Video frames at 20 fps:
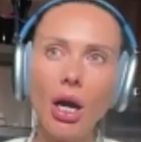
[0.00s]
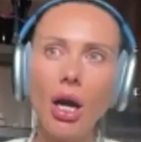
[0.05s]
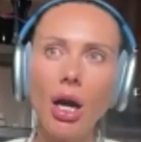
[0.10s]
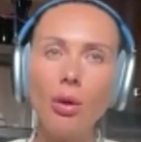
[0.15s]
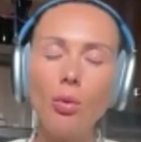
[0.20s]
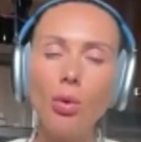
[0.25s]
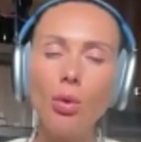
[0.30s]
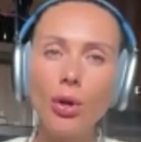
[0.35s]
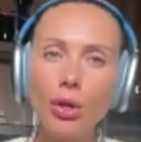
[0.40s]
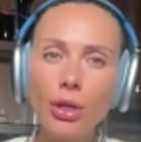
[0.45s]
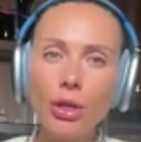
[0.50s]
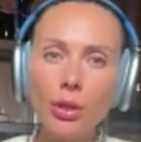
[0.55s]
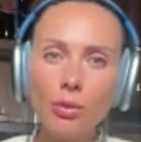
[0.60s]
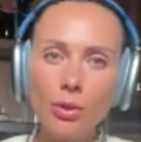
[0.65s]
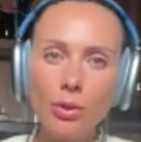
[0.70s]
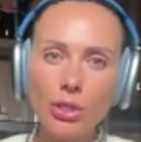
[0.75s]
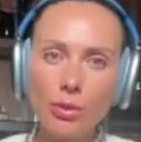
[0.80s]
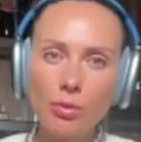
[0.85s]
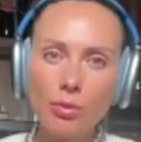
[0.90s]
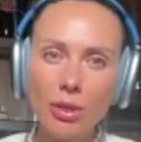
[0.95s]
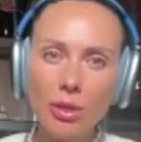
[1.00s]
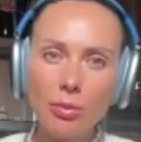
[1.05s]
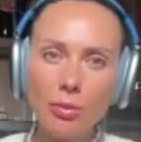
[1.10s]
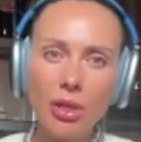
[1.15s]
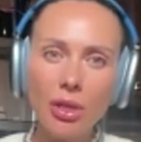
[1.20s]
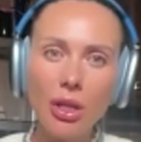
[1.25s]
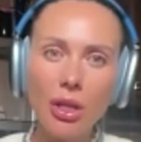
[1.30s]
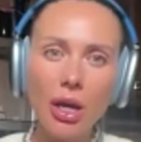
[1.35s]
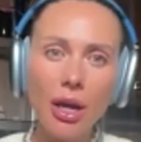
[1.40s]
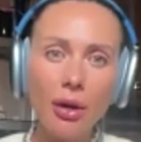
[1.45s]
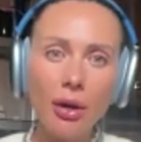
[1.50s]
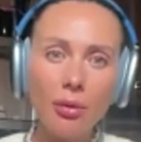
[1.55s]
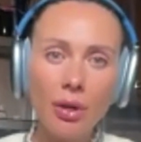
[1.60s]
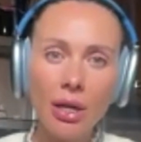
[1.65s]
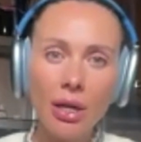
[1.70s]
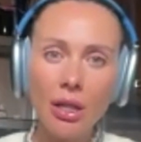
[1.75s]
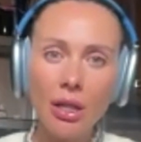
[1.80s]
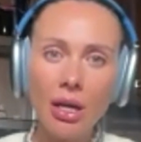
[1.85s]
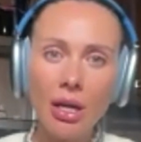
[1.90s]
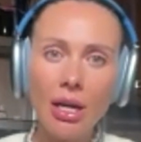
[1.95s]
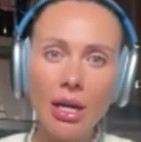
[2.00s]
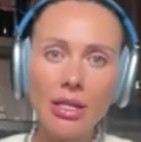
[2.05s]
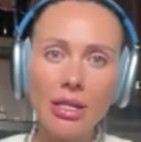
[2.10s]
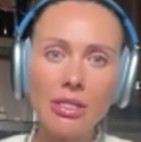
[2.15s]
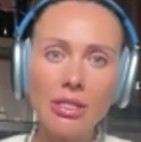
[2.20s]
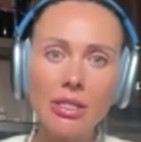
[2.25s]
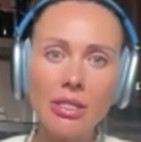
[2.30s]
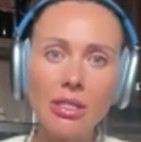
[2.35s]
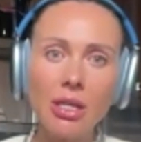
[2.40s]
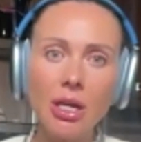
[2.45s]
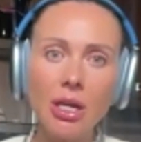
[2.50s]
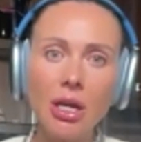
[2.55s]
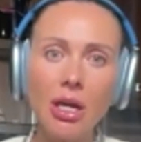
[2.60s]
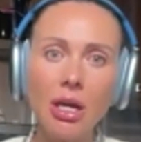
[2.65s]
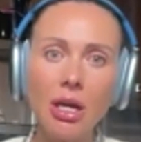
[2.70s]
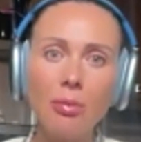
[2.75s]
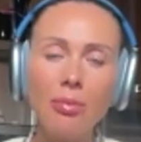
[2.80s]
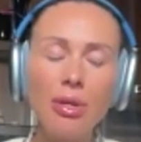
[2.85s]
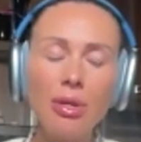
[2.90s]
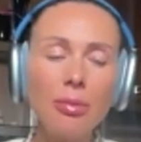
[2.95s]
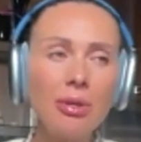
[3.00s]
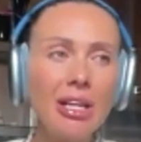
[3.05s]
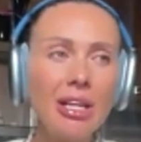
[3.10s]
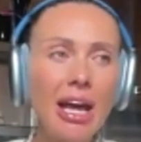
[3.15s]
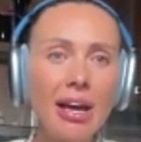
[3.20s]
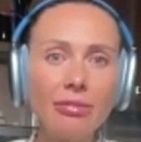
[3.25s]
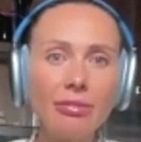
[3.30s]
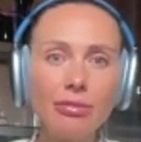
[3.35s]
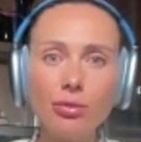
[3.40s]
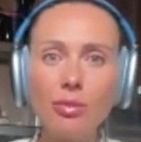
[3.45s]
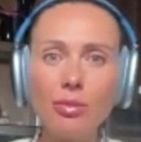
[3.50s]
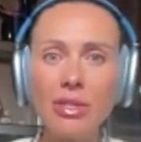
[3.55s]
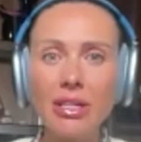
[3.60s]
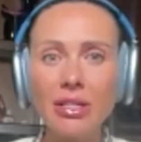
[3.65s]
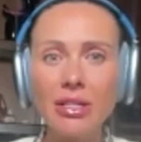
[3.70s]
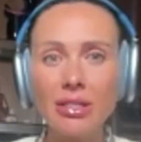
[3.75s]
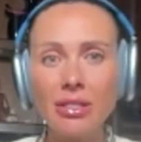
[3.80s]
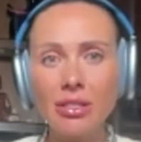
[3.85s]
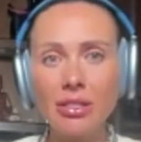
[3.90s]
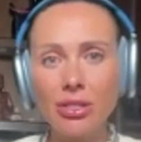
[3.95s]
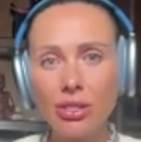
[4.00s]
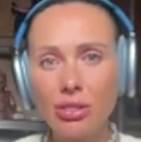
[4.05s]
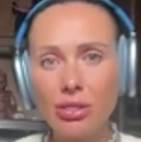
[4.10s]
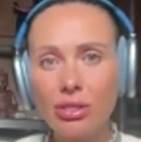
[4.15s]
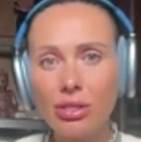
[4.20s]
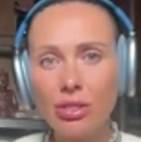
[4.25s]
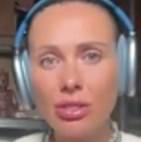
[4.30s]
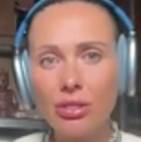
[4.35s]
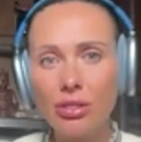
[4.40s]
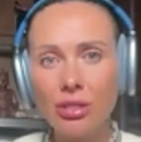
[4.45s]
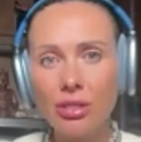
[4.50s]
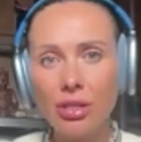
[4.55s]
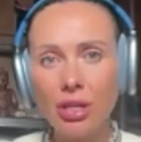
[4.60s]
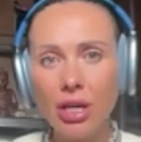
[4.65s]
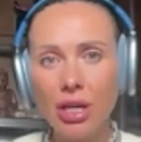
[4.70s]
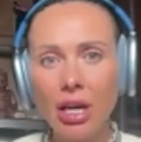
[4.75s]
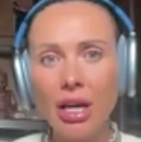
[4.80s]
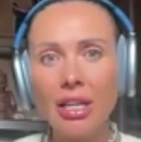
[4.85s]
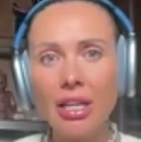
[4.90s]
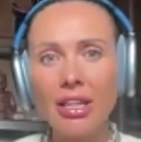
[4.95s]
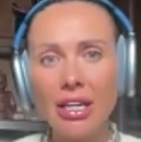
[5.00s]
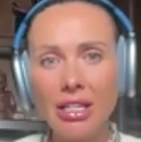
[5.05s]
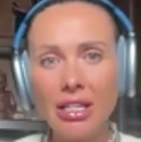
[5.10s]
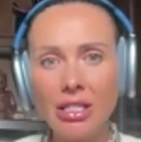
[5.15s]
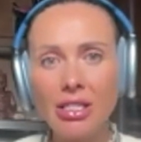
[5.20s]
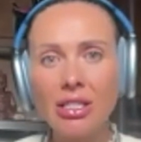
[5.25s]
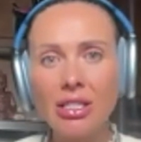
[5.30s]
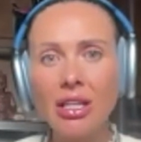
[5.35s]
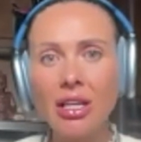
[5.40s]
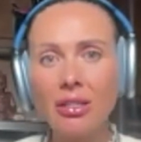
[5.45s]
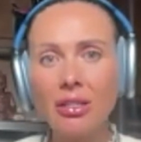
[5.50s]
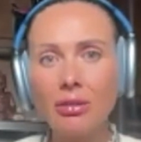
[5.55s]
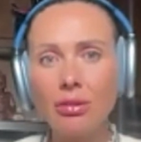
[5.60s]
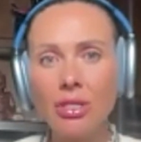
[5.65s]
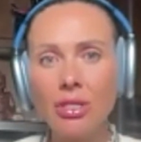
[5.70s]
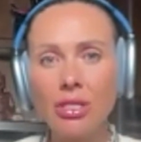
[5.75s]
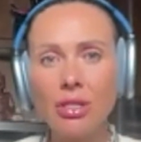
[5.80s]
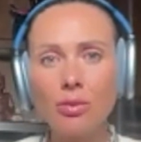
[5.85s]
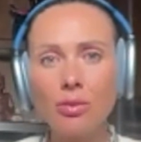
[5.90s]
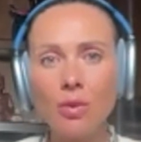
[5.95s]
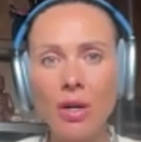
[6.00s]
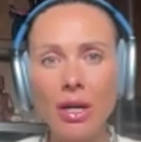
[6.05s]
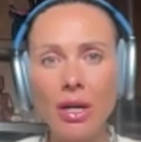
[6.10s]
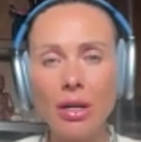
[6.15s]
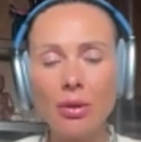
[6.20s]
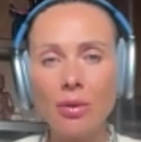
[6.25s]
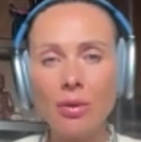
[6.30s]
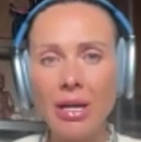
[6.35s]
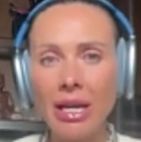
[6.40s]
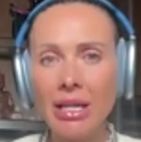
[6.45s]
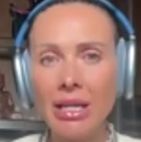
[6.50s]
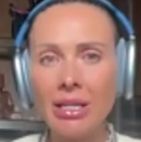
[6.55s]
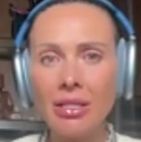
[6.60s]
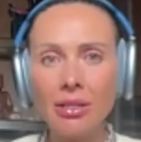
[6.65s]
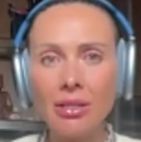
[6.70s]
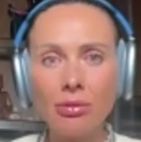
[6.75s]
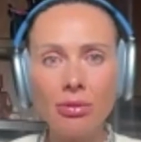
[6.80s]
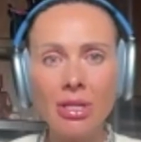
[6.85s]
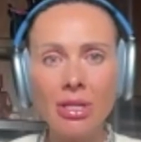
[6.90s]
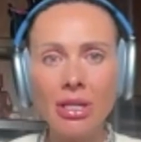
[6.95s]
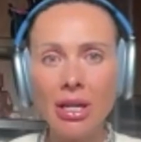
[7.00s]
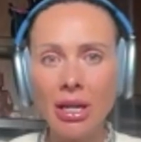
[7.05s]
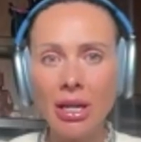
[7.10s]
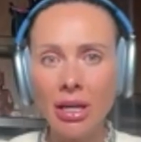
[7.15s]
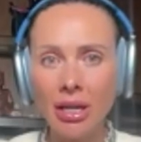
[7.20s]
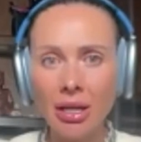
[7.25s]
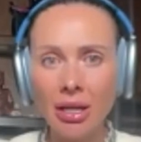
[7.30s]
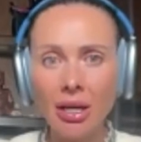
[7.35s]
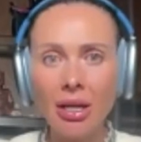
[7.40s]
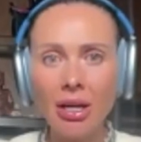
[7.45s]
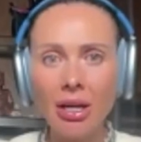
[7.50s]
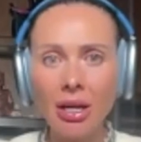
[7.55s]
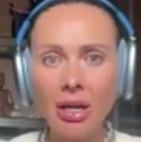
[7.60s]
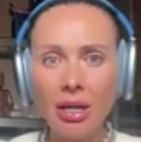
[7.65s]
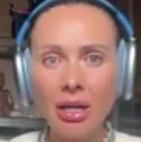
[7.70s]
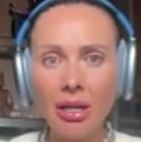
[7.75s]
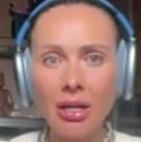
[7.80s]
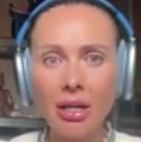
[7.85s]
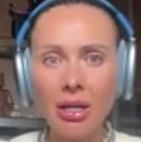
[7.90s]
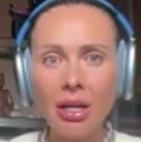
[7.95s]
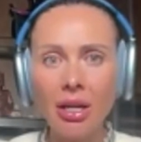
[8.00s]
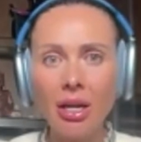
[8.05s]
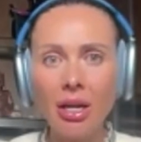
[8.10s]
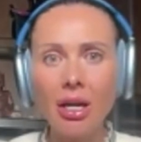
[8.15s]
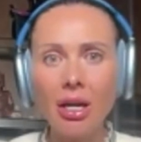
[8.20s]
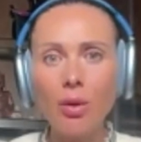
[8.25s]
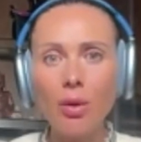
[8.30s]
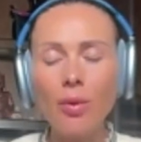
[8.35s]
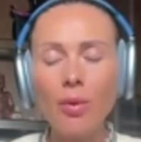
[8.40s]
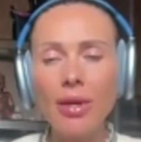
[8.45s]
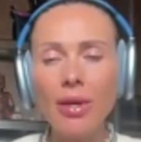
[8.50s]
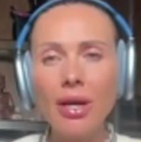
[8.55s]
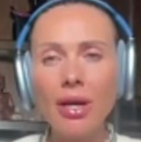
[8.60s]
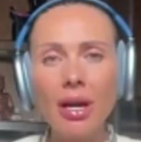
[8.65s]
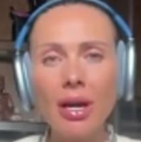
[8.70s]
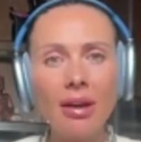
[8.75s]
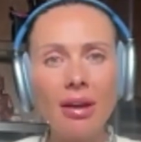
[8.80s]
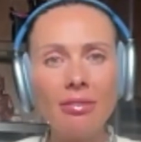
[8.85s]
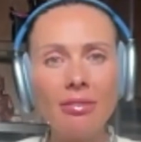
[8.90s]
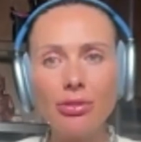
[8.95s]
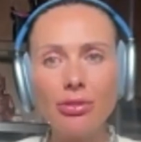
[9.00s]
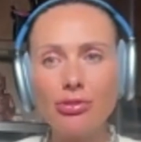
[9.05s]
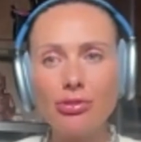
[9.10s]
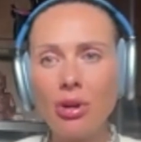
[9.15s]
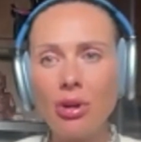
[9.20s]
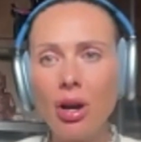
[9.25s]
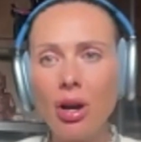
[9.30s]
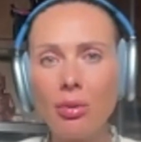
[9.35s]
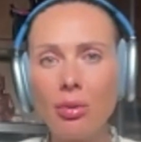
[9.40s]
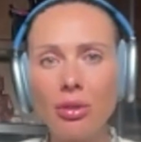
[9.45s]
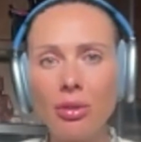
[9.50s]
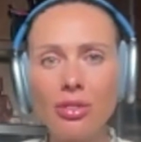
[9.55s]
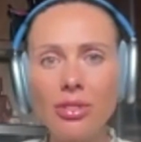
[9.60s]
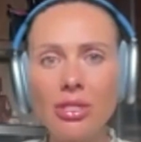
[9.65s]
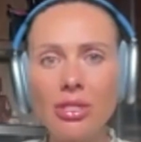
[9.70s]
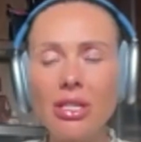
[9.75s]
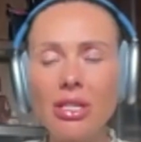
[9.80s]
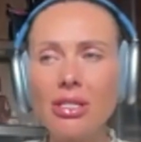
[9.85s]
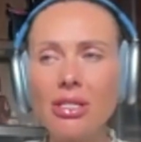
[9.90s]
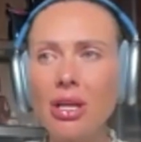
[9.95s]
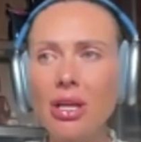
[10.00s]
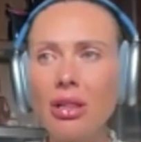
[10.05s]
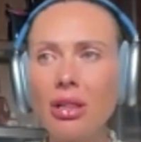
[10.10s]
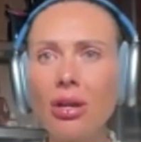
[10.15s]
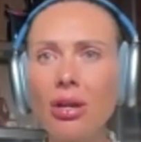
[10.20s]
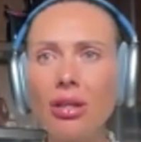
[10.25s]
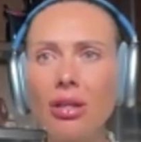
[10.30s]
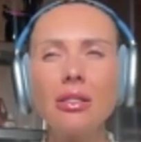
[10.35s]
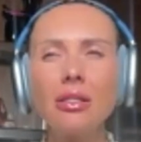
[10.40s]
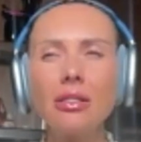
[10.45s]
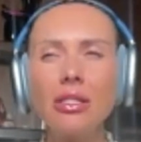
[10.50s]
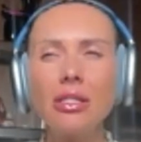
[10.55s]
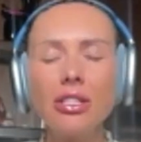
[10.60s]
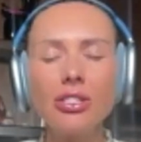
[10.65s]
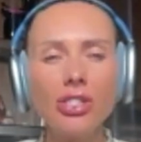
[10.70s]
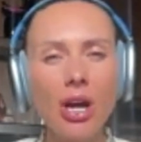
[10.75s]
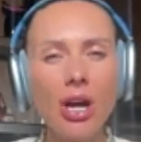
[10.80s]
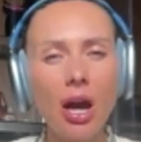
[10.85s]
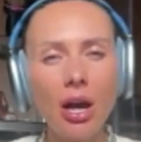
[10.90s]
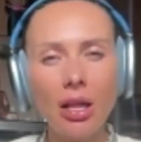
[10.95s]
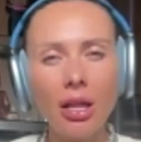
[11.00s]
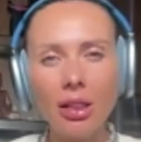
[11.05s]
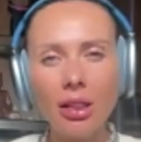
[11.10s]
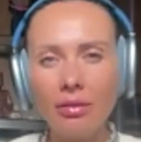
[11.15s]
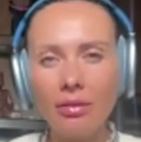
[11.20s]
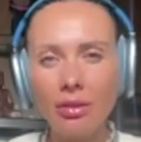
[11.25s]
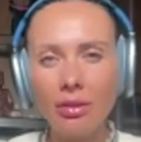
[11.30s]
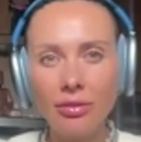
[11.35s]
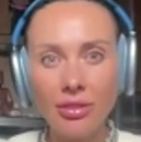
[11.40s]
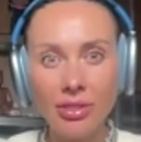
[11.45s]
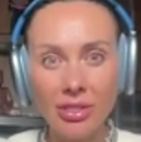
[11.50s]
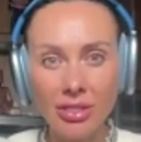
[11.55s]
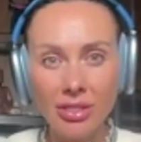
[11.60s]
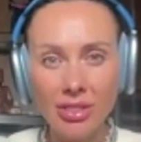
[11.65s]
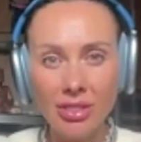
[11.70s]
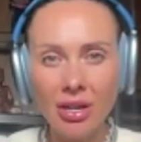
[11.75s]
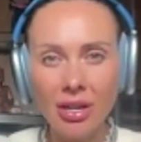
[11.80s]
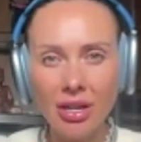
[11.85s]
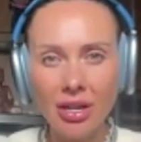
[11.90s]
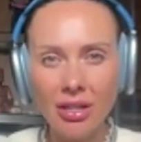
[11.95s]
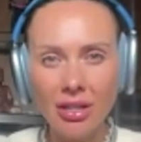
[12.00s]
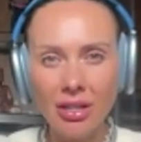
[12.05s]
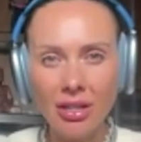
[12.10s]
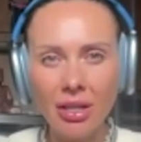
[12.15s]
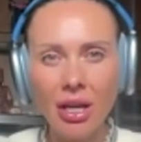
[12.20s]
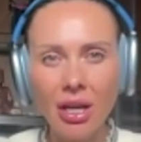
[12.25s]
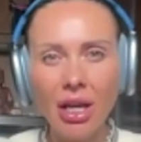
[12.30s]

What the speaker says: Working with people, I realized people have to be understood. That's another reason why I created Arena AI. We are having troubles. It's a lot of such a high level of anxiety.